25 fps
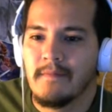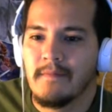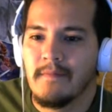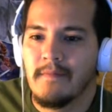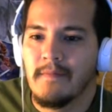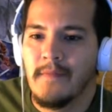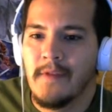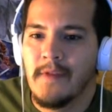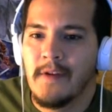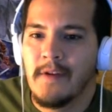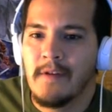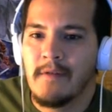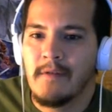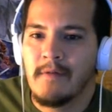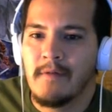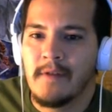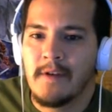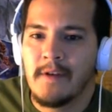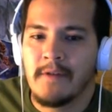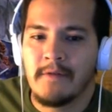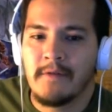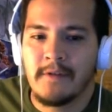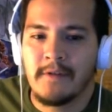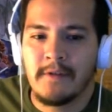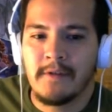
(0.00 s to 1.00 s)
No, what are
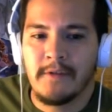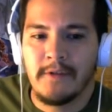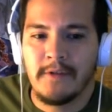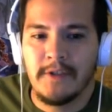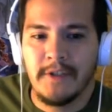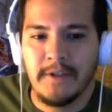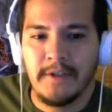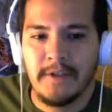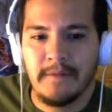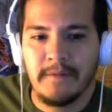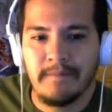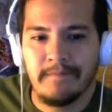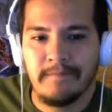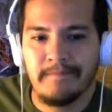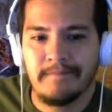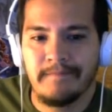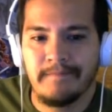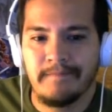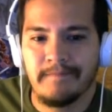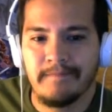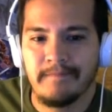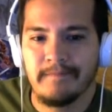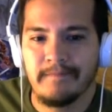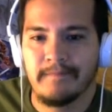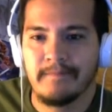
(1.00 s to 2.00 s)
you searching?
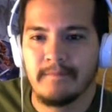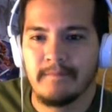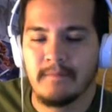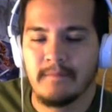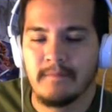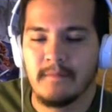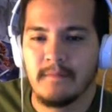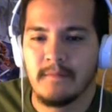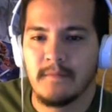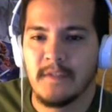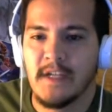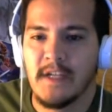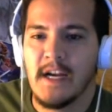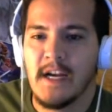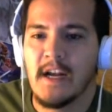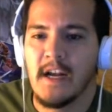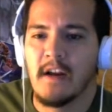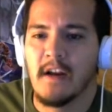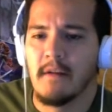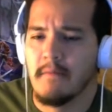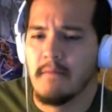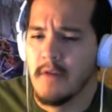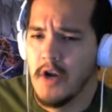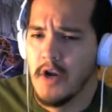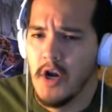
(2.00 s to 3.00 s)
Tell
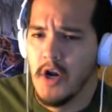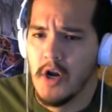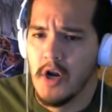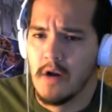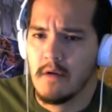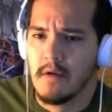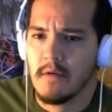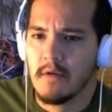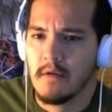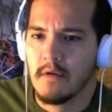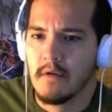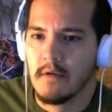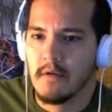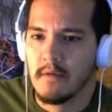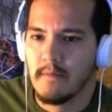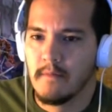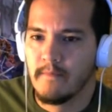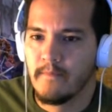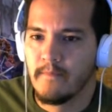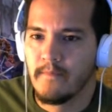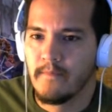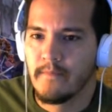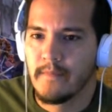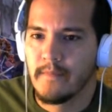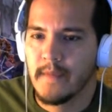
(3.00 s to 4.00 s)
me.
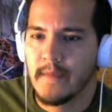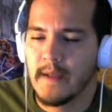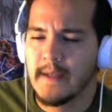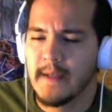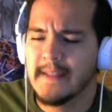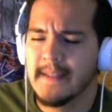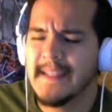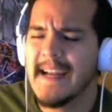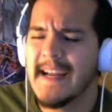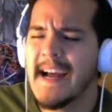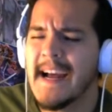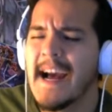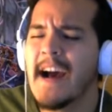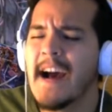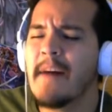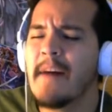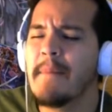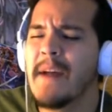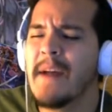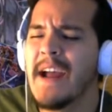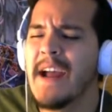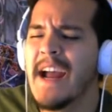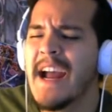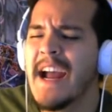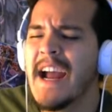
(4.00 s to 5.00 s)
Tell
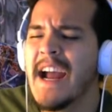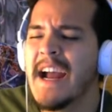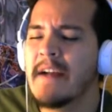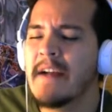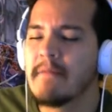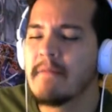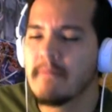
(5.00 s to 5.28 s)
me!